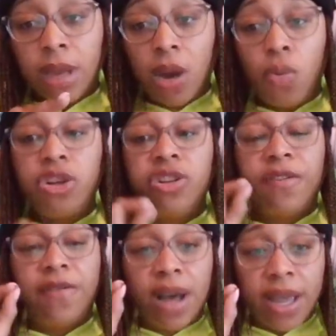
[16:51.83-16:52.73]
I want you to
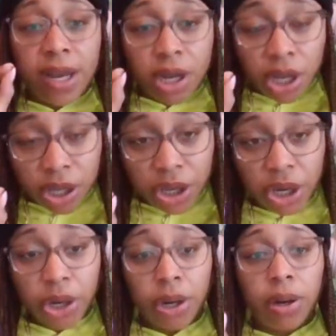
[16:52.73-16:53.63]
find
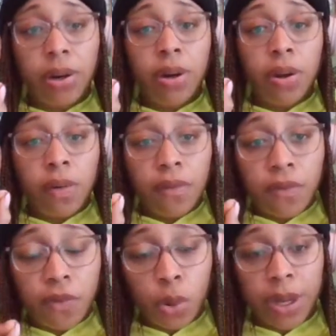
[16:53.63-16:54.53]
your
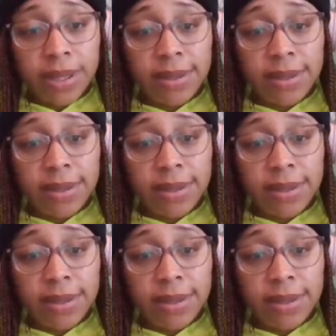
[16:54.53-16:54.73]
voice.